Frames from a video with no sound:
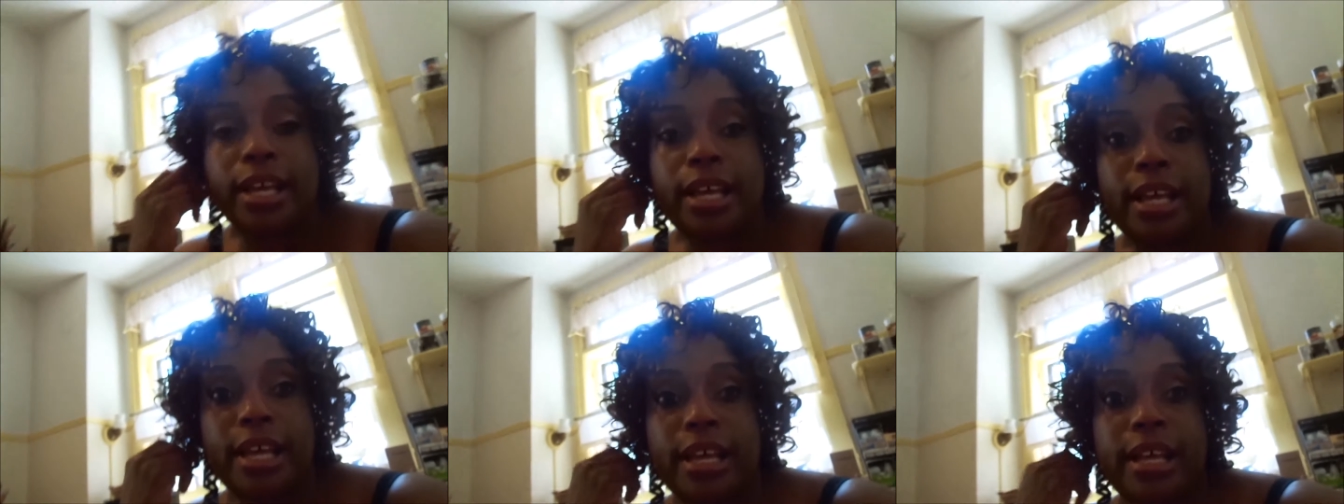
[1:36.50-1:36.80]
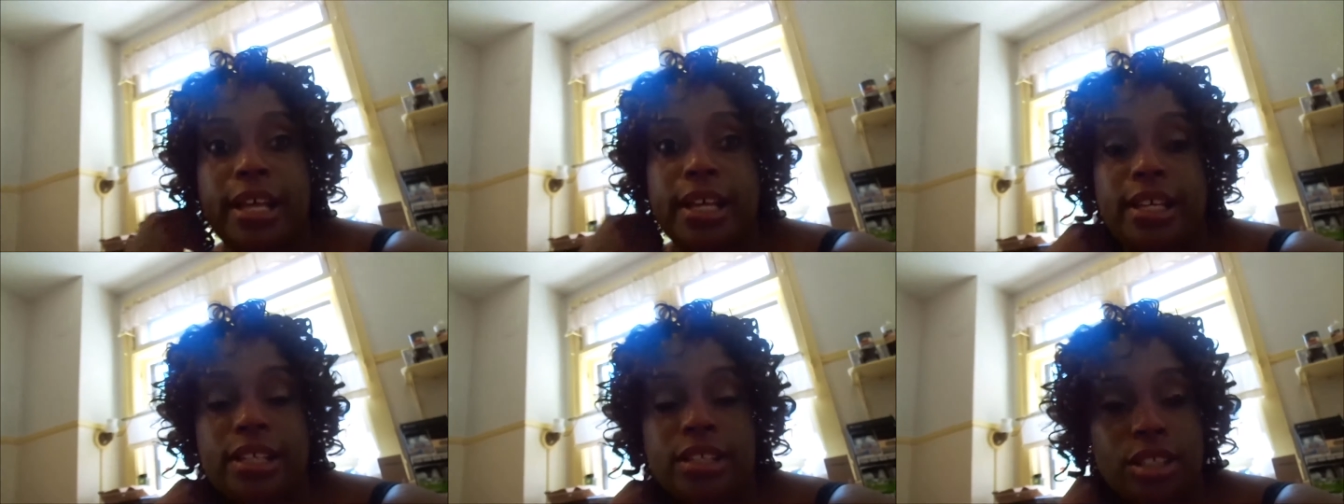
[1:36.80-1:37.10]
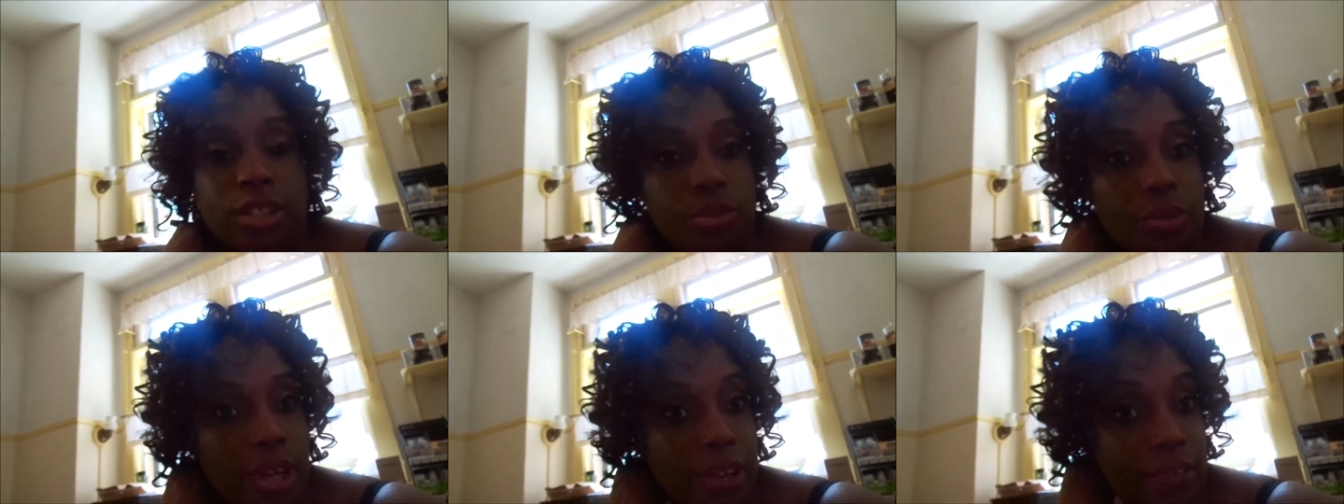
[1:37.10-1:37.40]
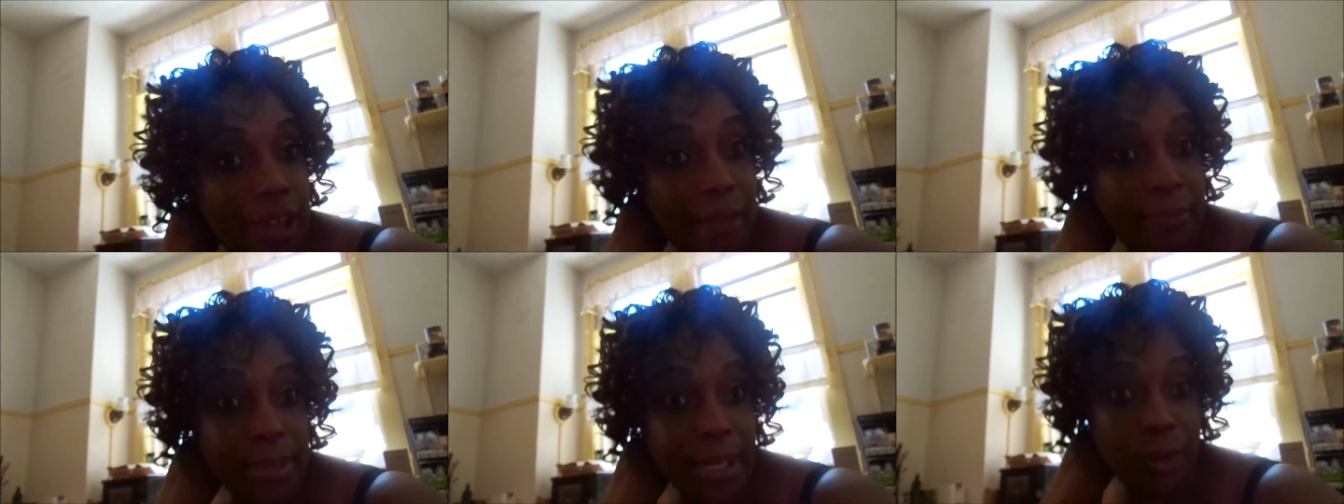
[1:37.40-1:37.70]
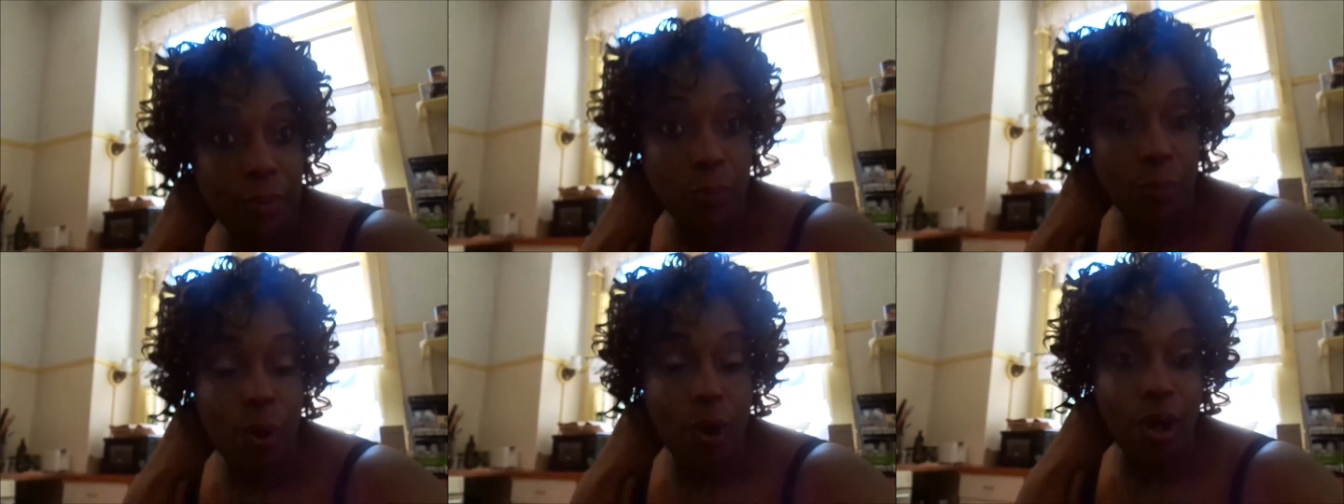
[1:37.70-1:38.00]
a 25
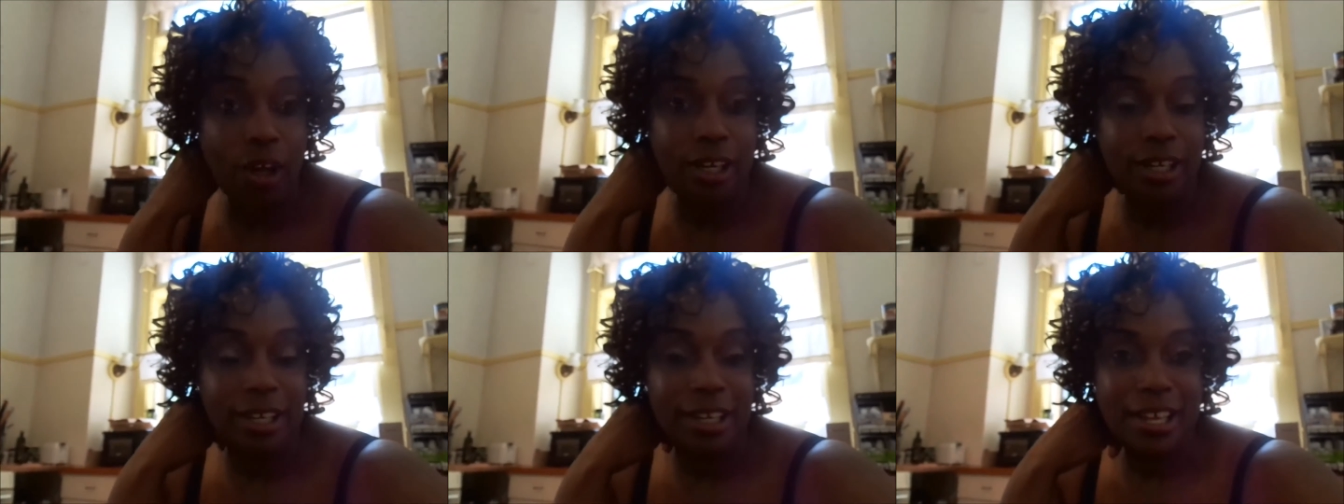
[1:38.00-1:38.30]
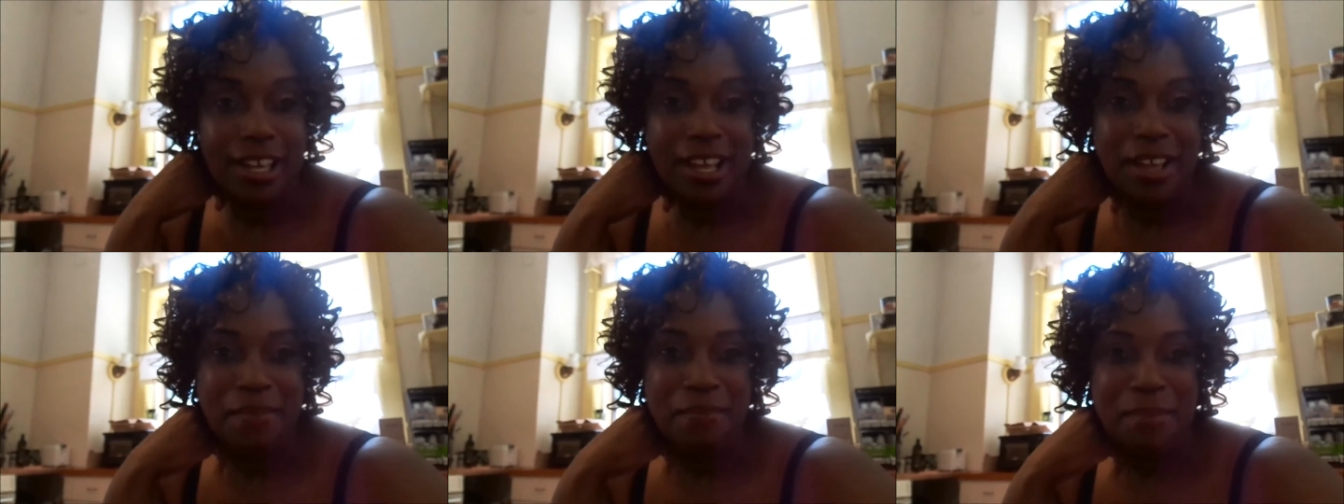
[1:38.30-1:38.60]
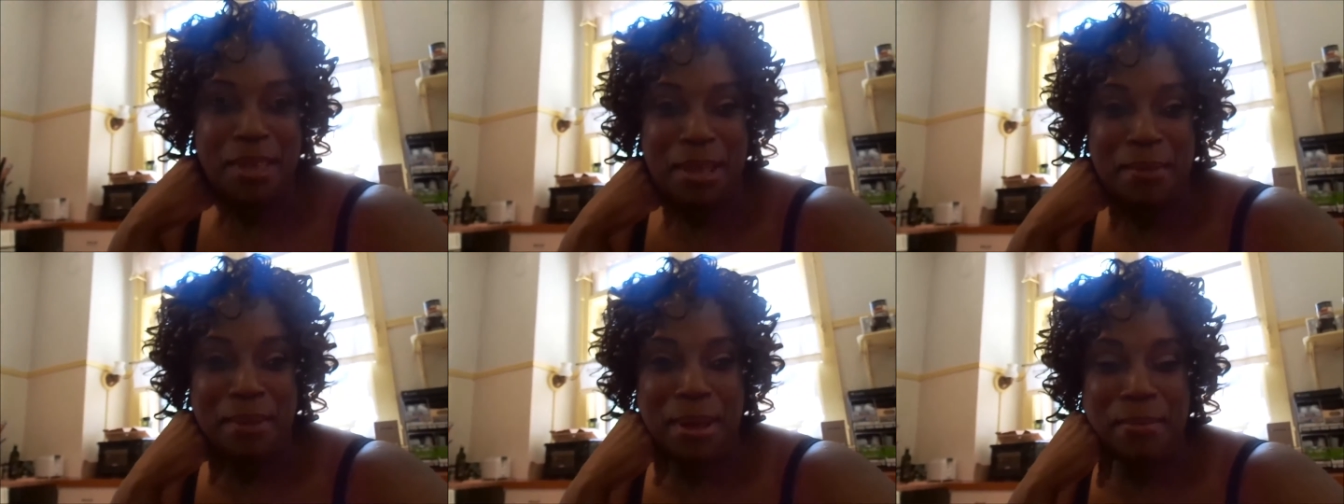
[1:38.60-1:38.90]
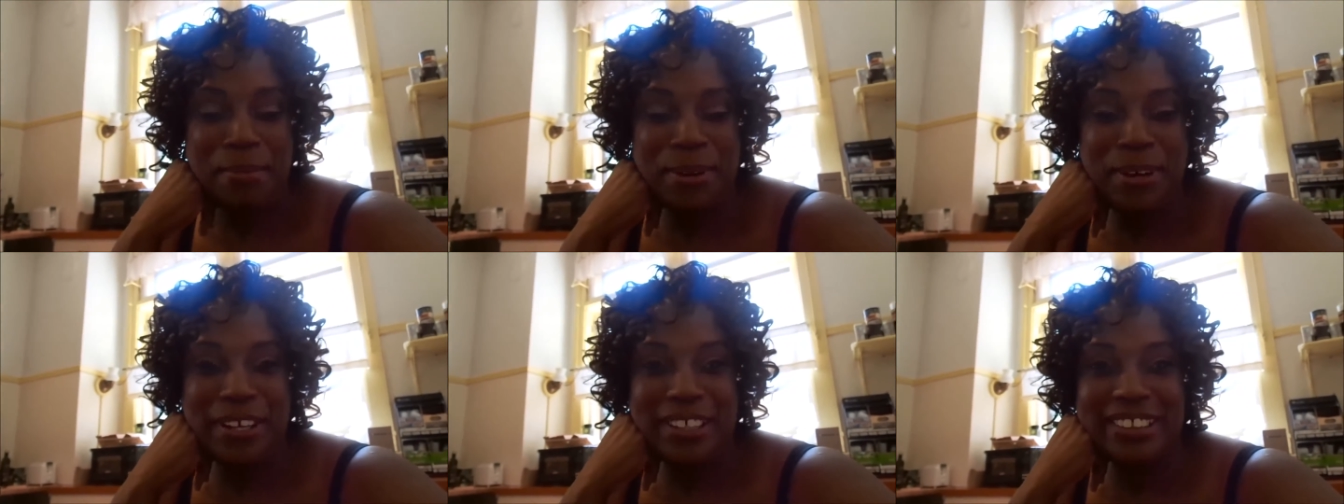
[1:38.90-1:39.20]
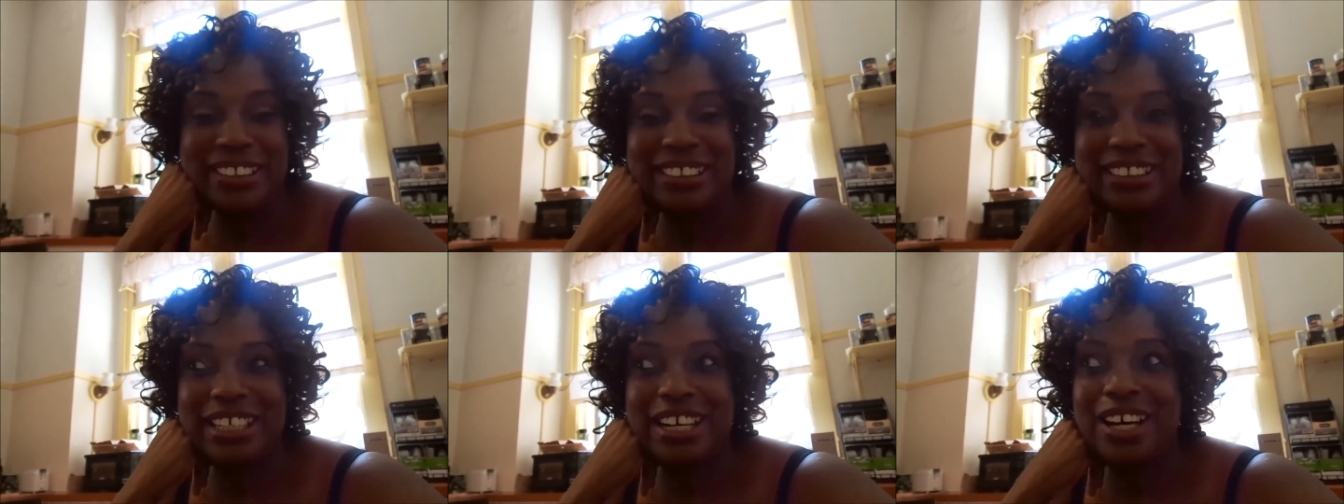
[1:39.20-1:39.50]
minute walk me and my boss
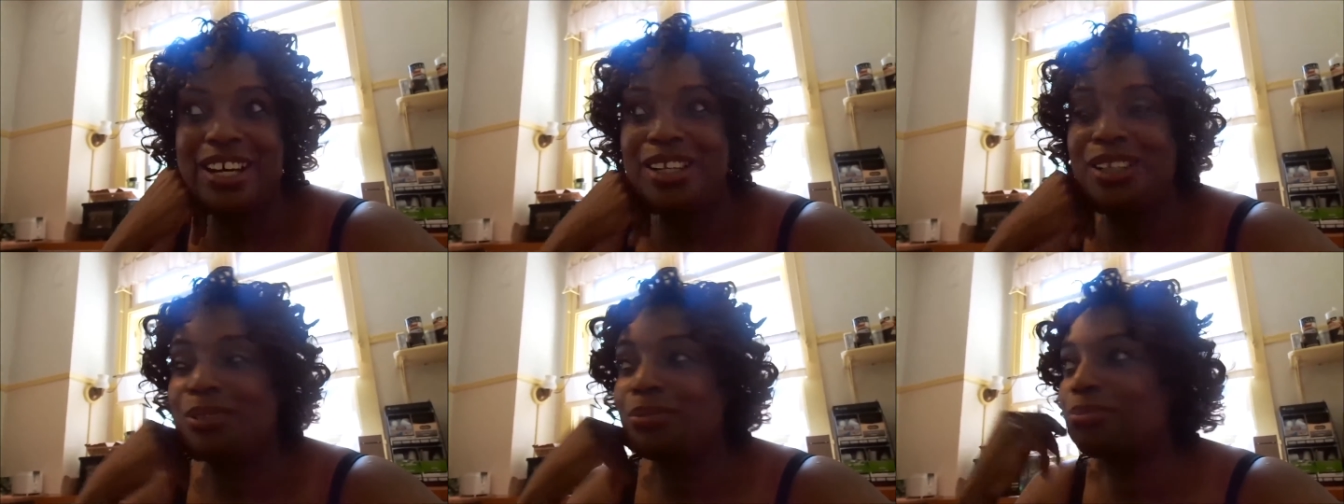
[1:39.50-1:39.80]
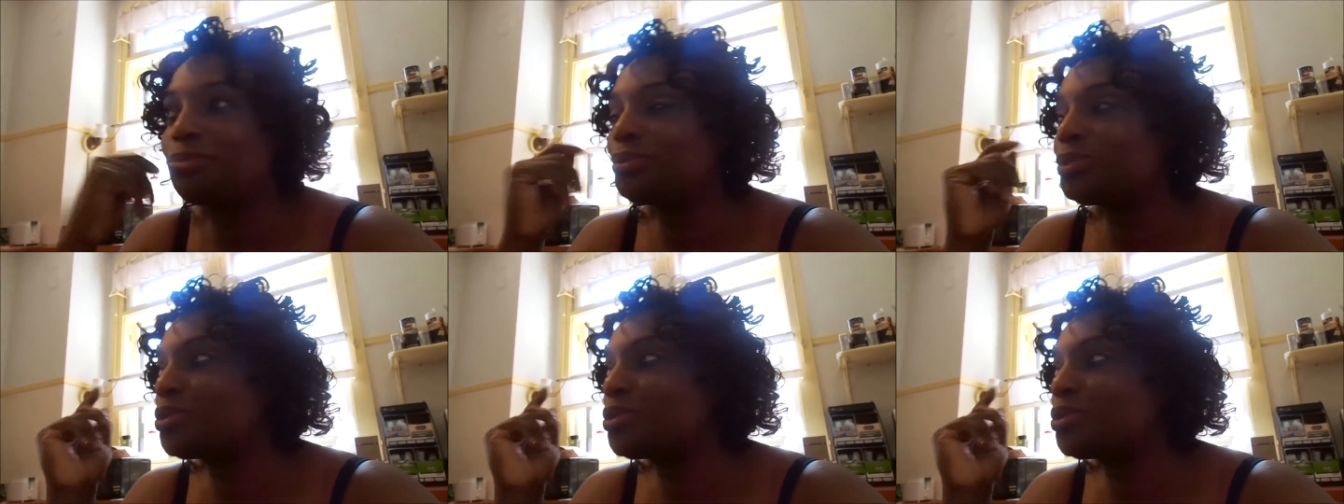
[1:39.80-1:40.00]
um,